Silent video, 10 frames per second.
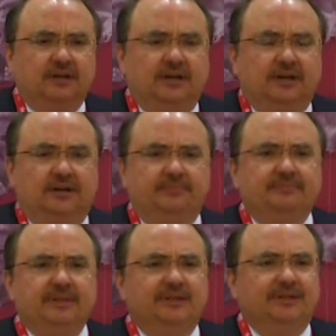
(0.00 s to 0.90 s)

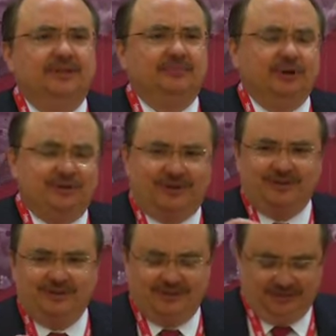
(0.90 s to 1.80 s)
Both our
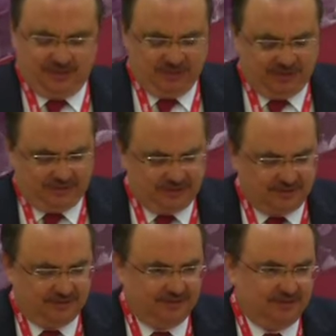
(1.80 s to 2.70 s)
speakers
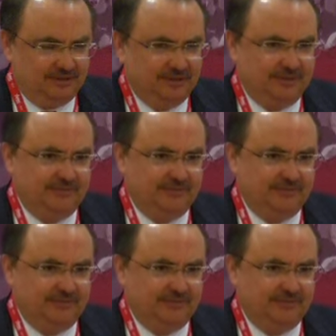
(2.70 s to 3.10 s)
are